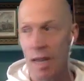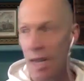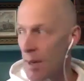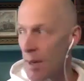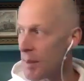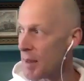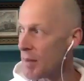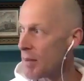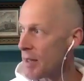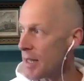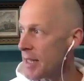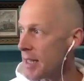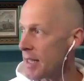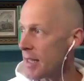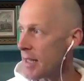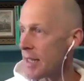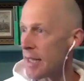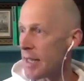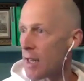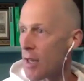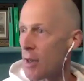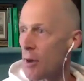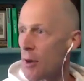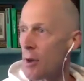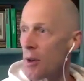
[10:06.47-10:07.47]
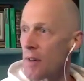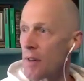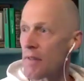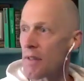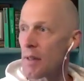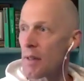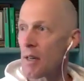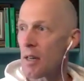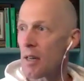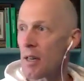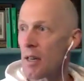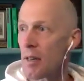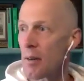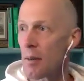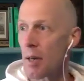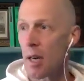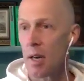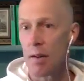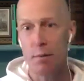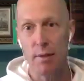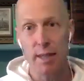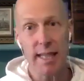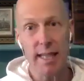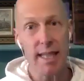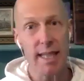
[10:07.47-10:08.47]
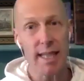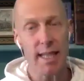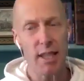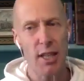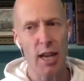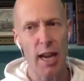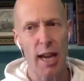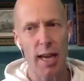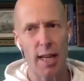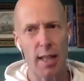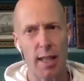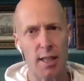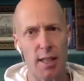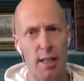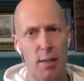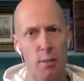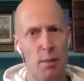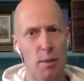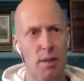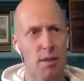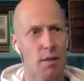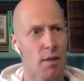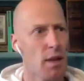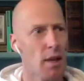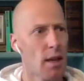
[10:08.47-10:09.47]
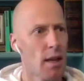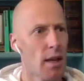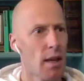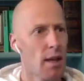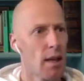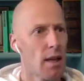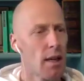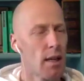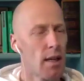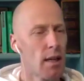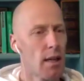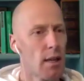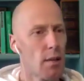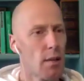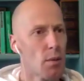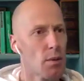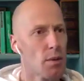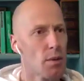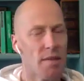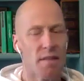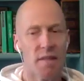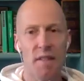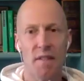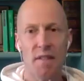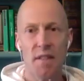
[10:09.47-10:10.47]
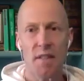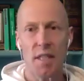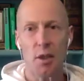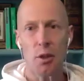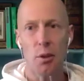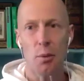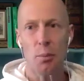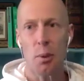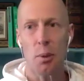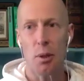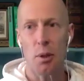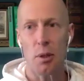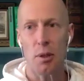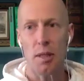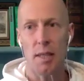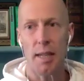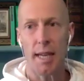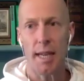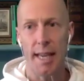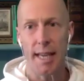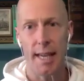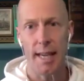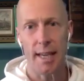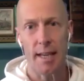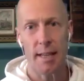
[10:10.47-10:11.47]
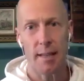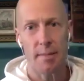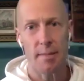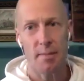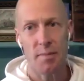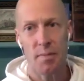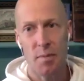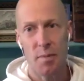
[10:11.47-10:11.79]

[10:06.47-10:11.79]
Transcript: I mean, recently I heard of a reading challenge that was, what was it, 52 books in a year.